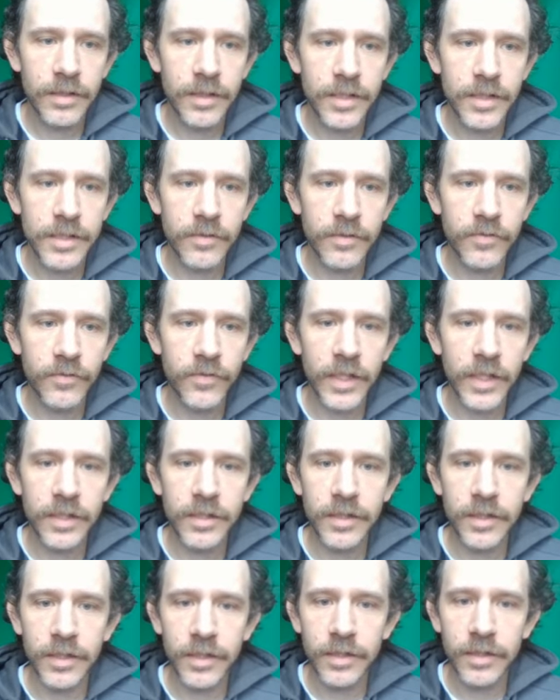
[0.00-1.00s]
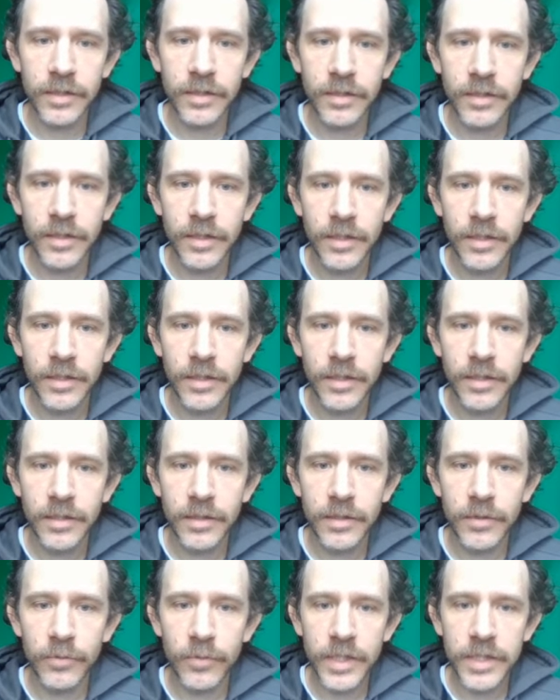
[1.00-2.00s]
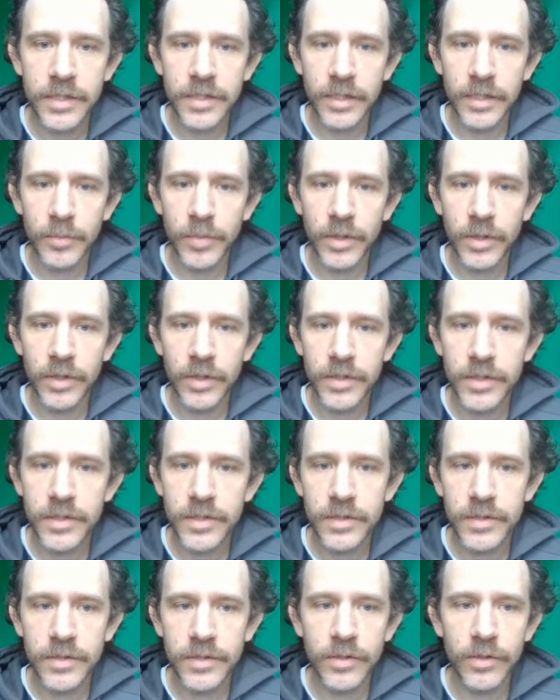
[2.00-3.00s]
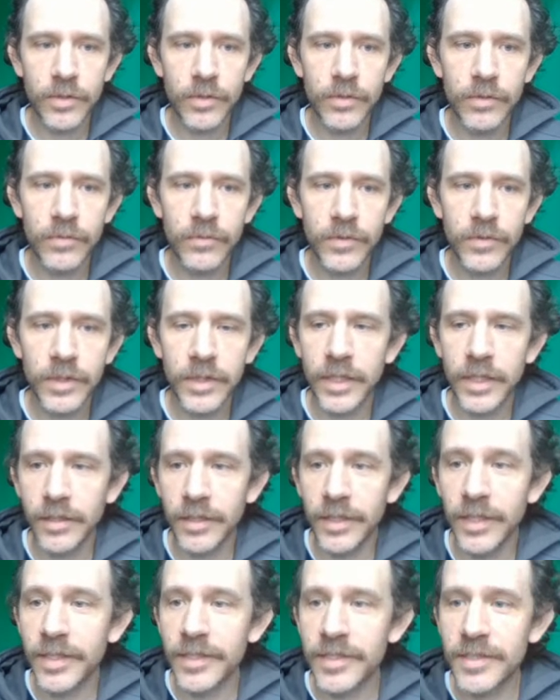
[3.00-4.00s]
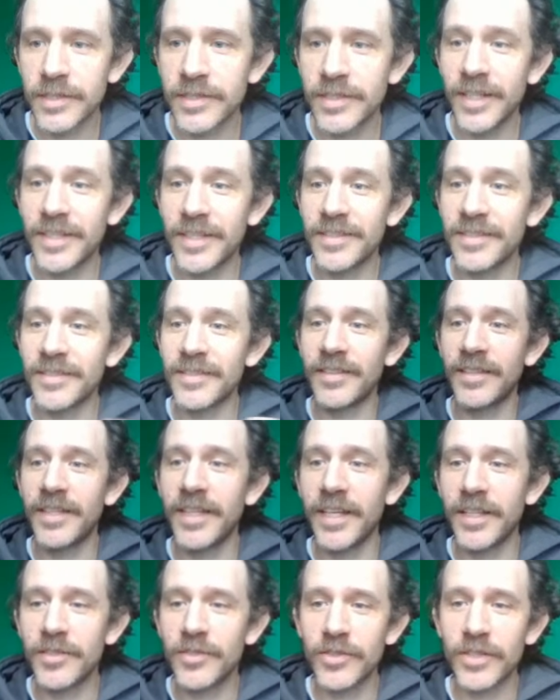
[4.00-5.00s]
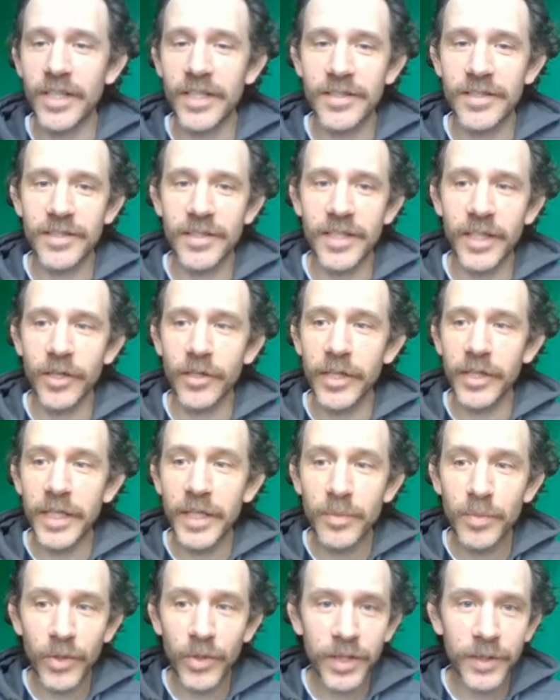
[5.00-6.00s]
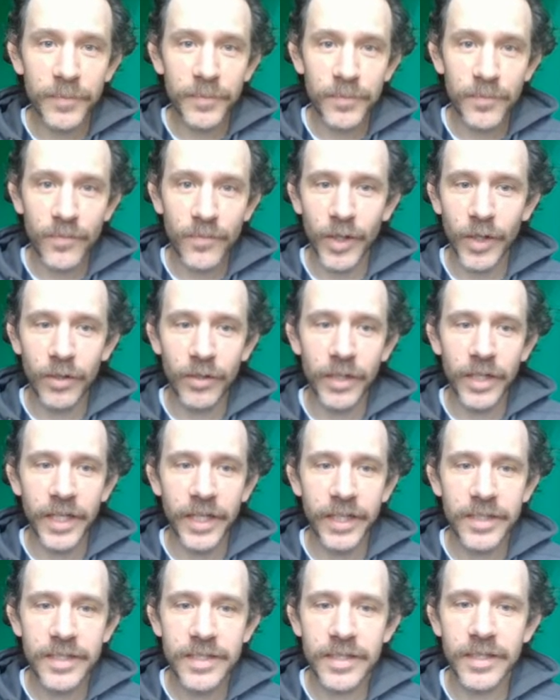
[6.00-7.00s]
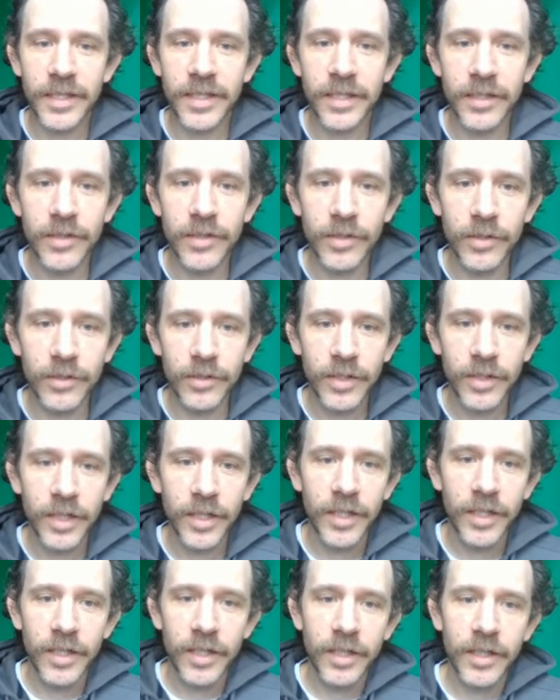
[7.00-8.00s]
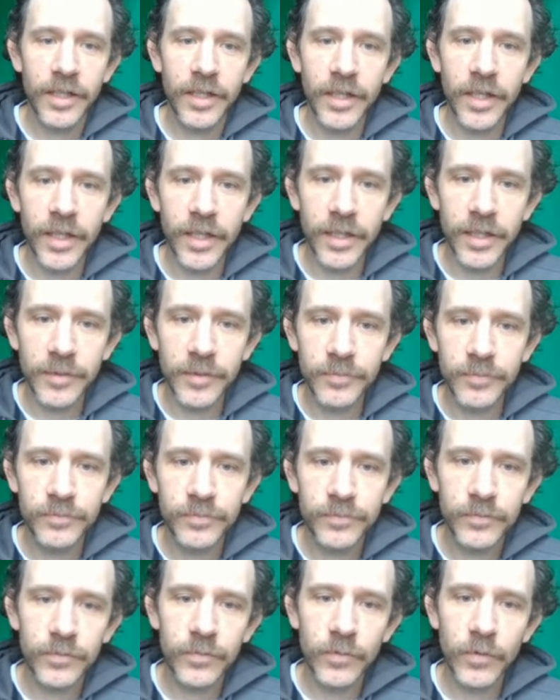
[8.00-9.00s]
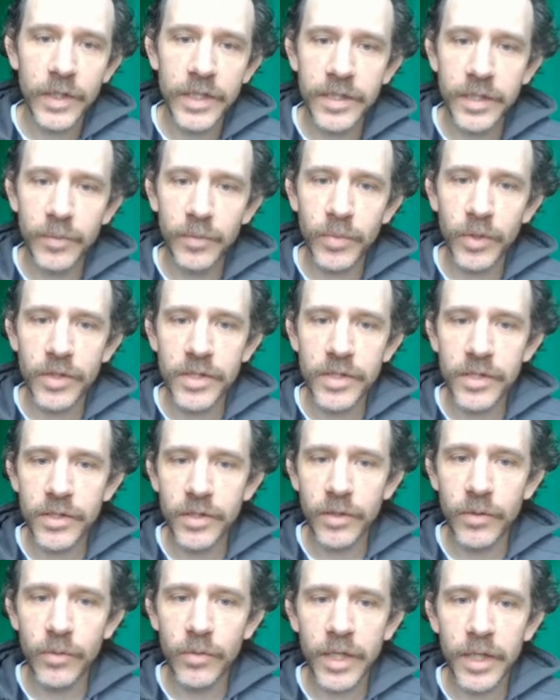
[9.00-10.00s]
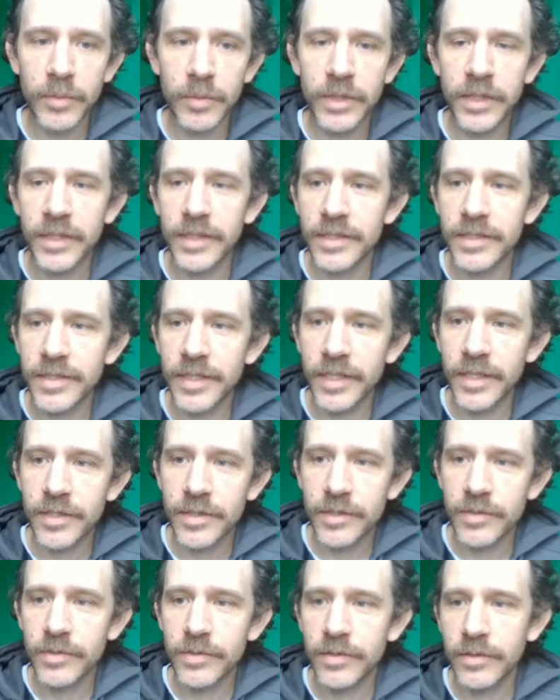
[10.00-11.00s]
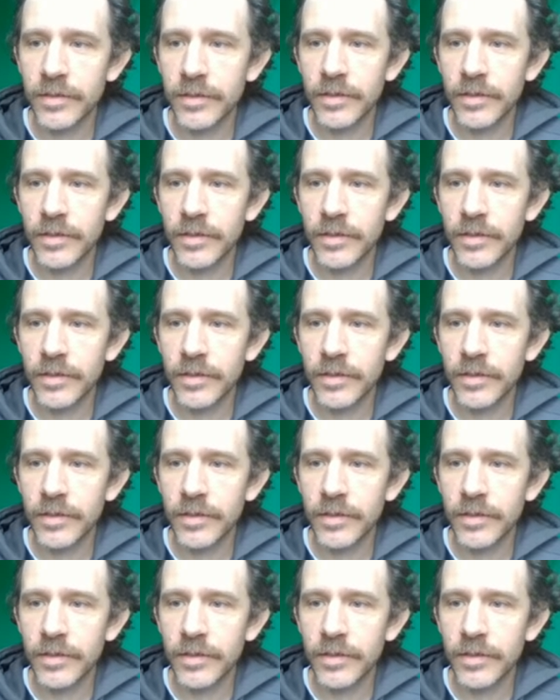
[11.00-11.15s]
is affecting the resting pulse. So the daily exercises like our input, our X, and our resting pulses are Y, because that's